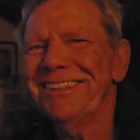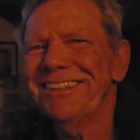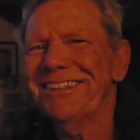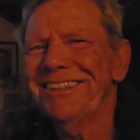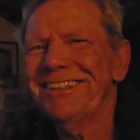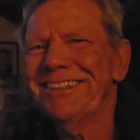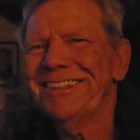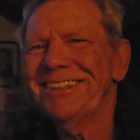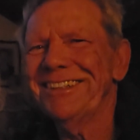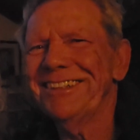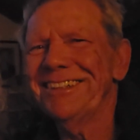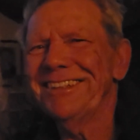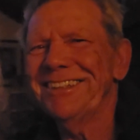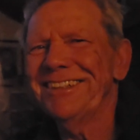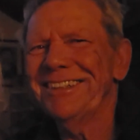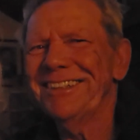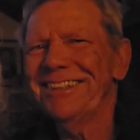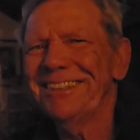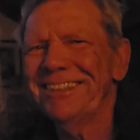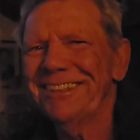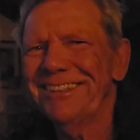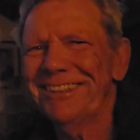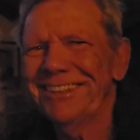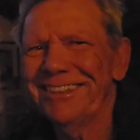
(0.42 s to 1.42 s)

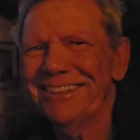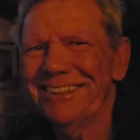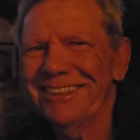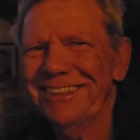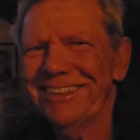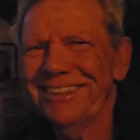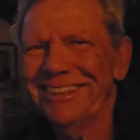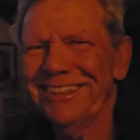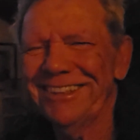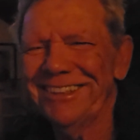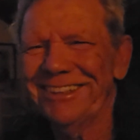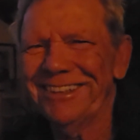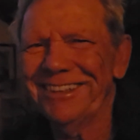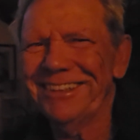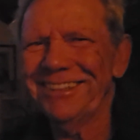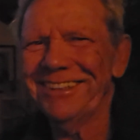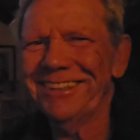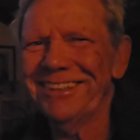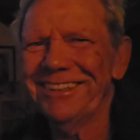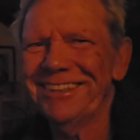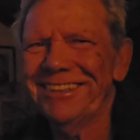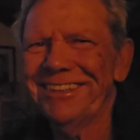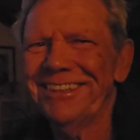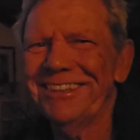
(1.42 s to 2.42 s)

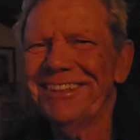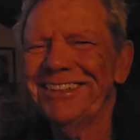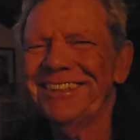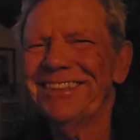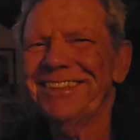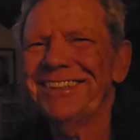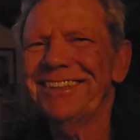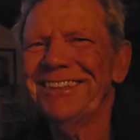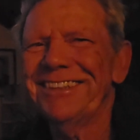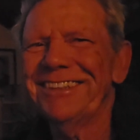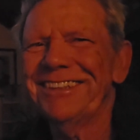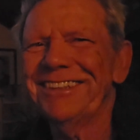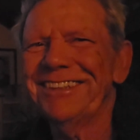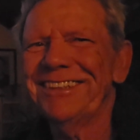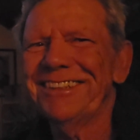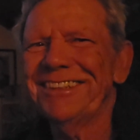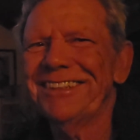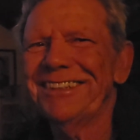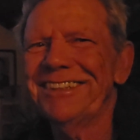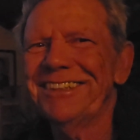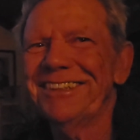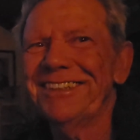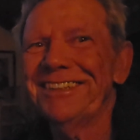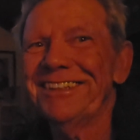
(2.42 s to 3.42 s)

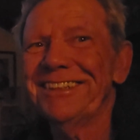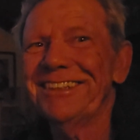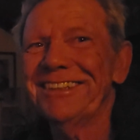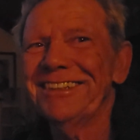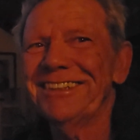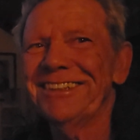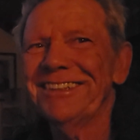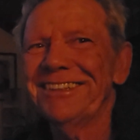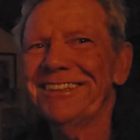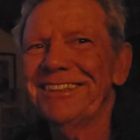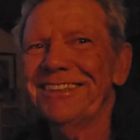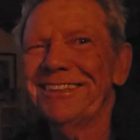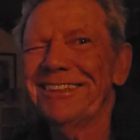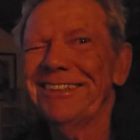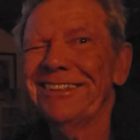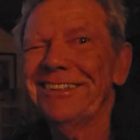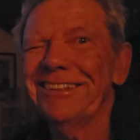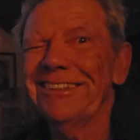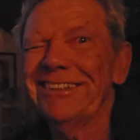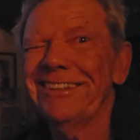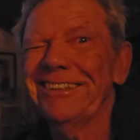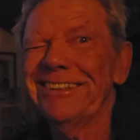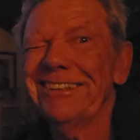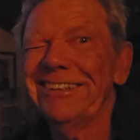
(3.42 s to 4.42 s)

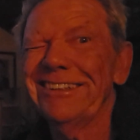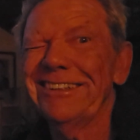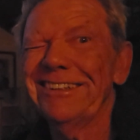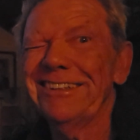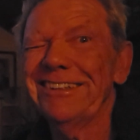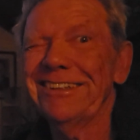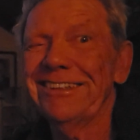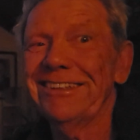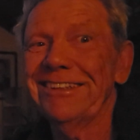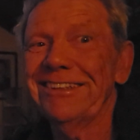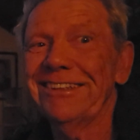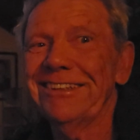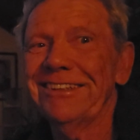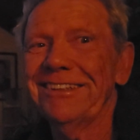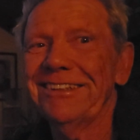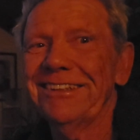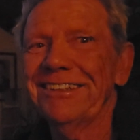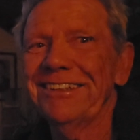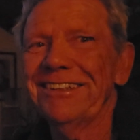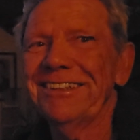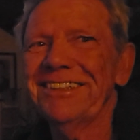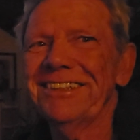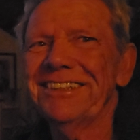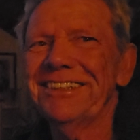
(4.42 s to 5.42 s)

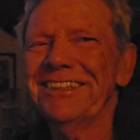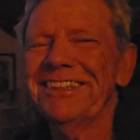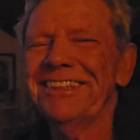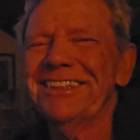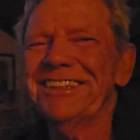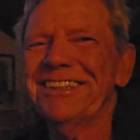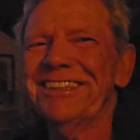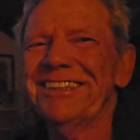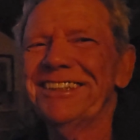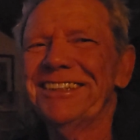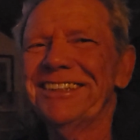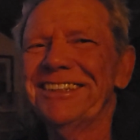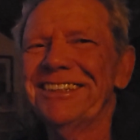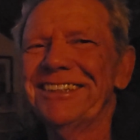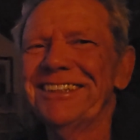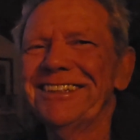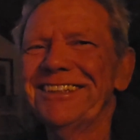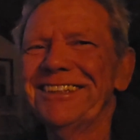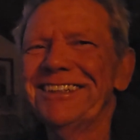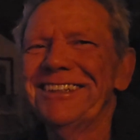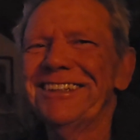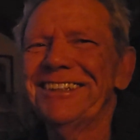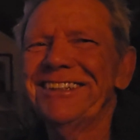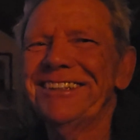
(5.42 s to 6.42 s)

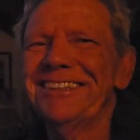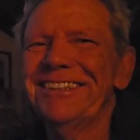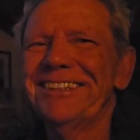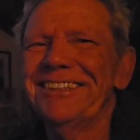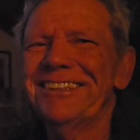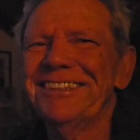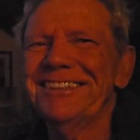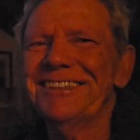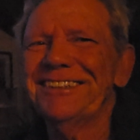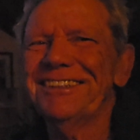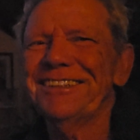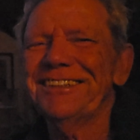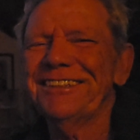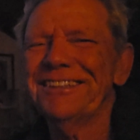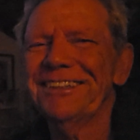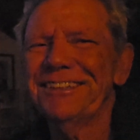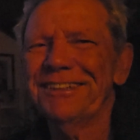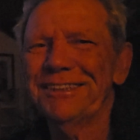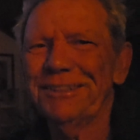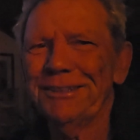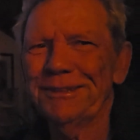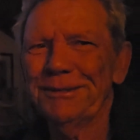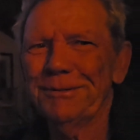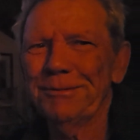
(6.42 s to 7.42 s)

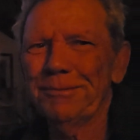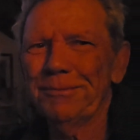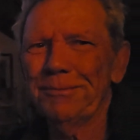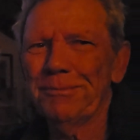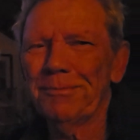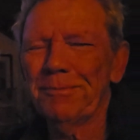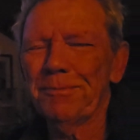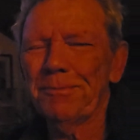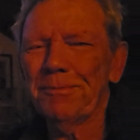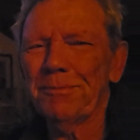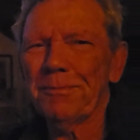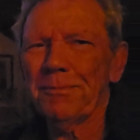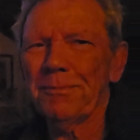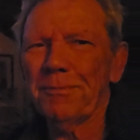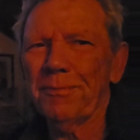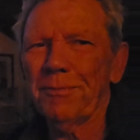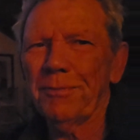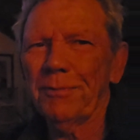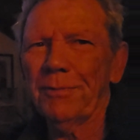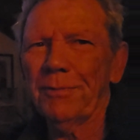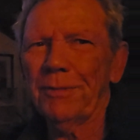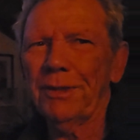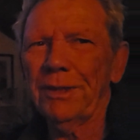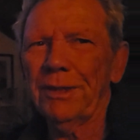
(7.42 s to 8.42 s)
No words are spoken by the person on screen.